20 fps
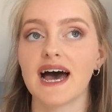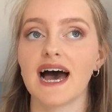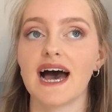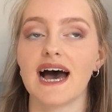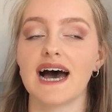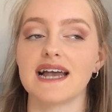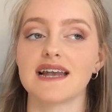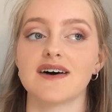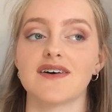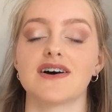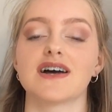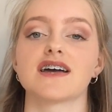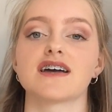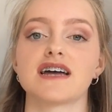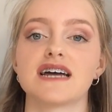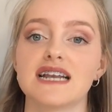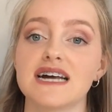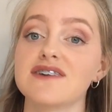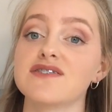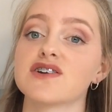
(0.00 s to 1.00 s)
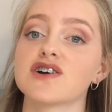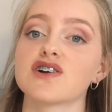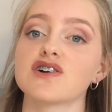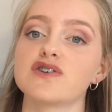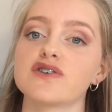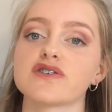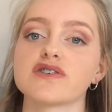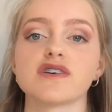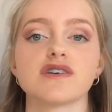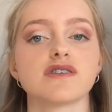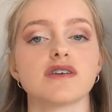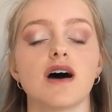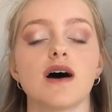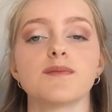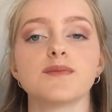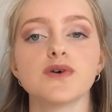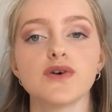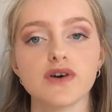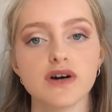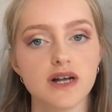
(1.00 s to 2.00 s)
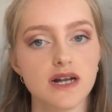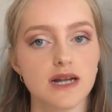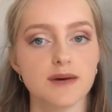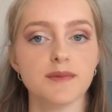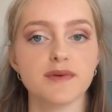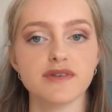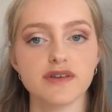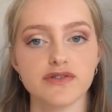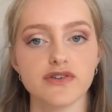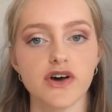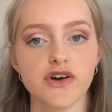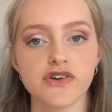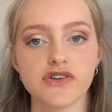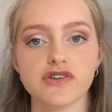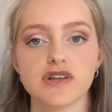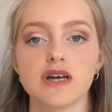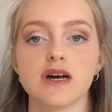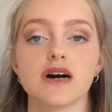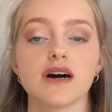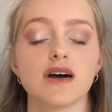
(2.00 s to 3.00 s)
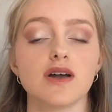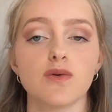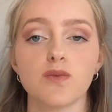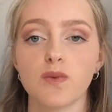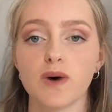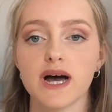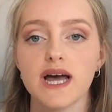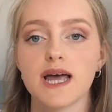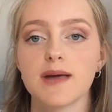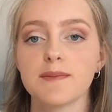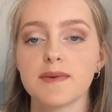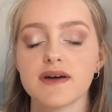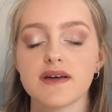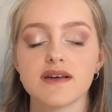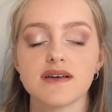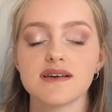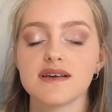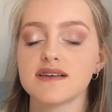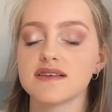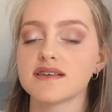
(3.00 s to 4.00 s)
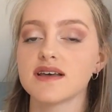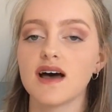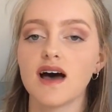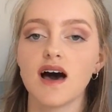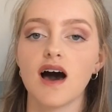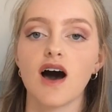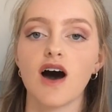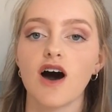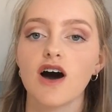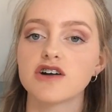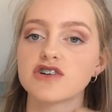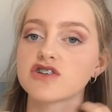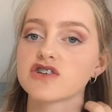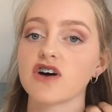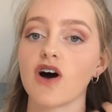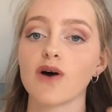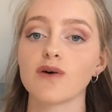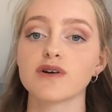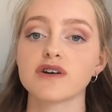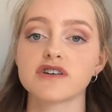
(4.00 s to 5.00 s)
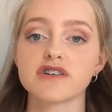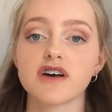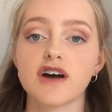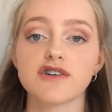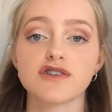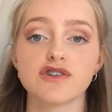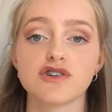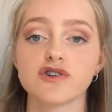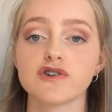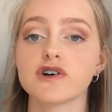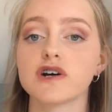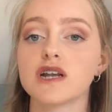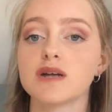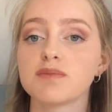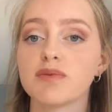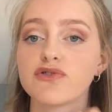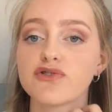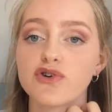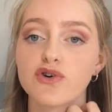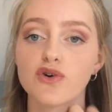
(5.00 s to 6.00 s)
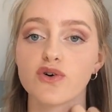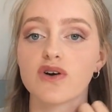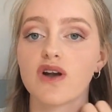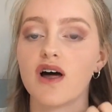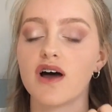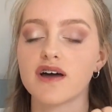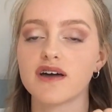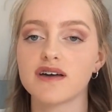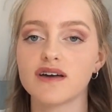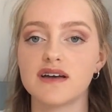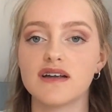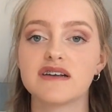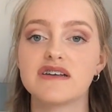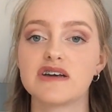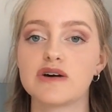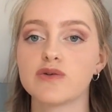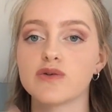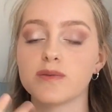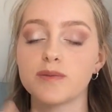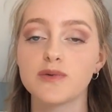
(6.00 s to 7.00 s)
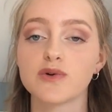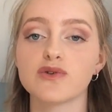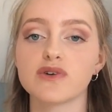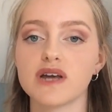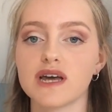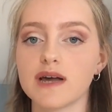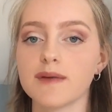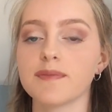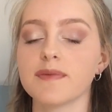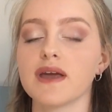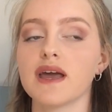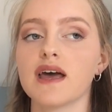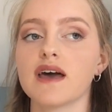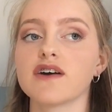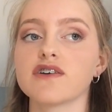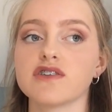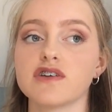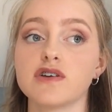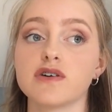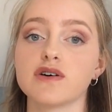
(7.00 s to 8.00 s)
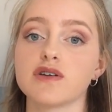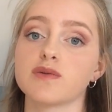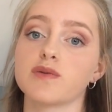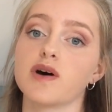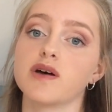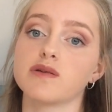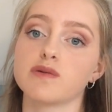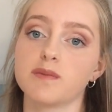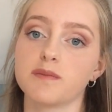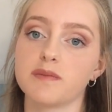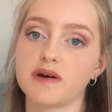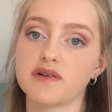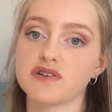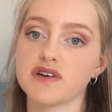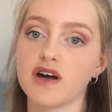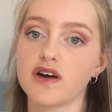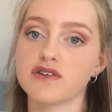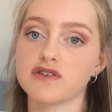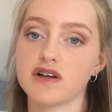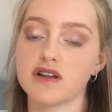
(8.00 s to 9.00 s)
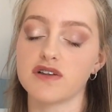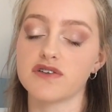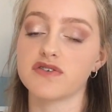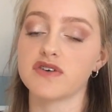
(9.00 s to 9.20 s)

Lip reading: at like 11 o'clock. So I was like, I'm not going to let myself go to sleep. I'm going to wait because I wanted to go to the toilet before like until the morning, because I knew otherwise we wouldn't be able to go to like